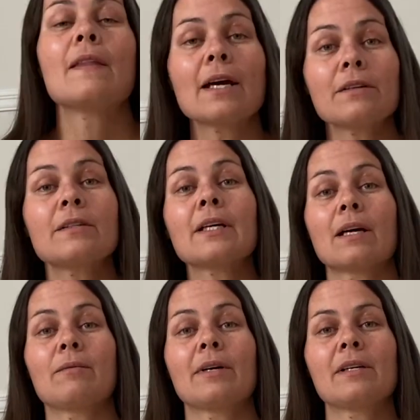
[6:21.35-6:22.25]
The other thing
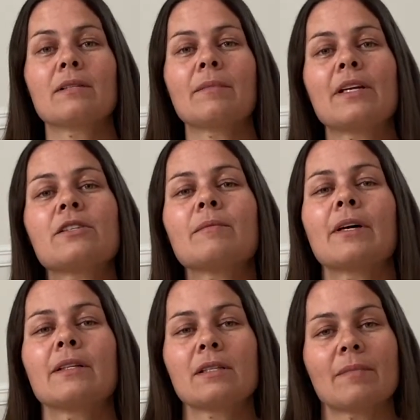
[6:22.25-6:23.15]
I wanted to mention
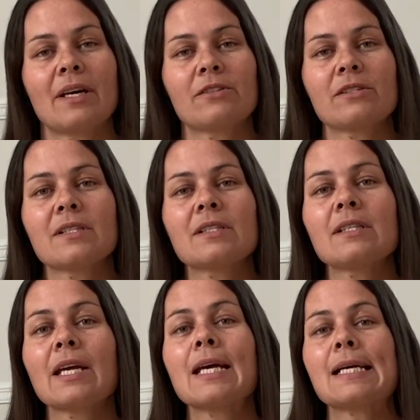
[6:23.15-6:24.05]
about these mattresses